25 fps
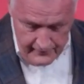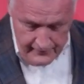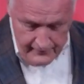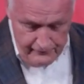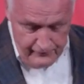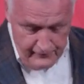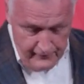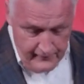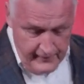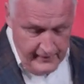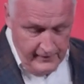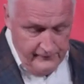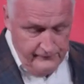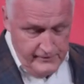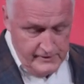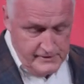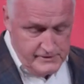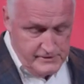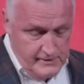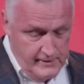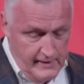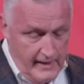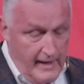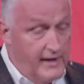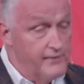the
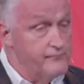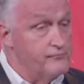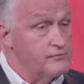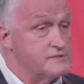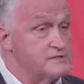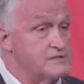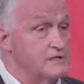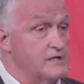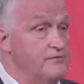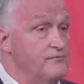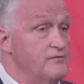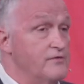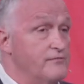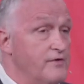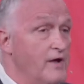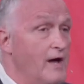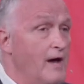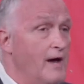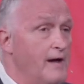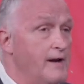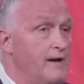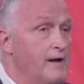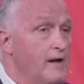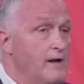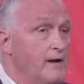forgiveness that I've received of
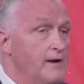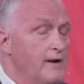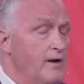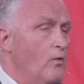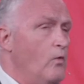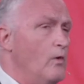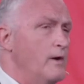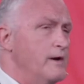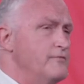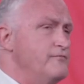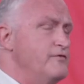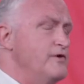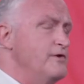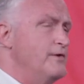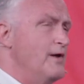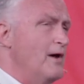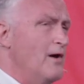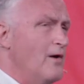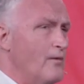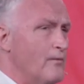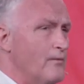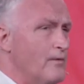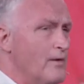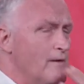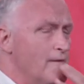God. Now, what if you
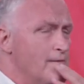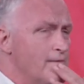don't?